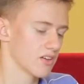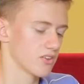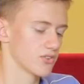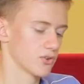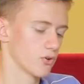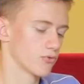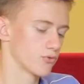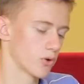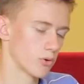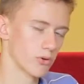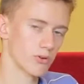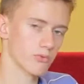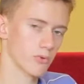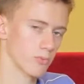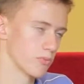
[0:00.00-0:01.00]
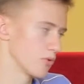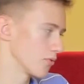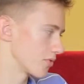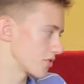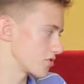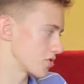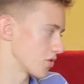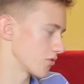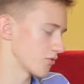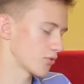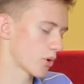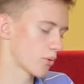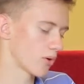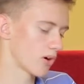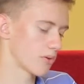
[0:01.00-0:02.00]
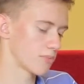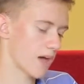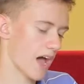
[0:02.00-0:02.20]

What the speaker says: so forward will move the drone forward,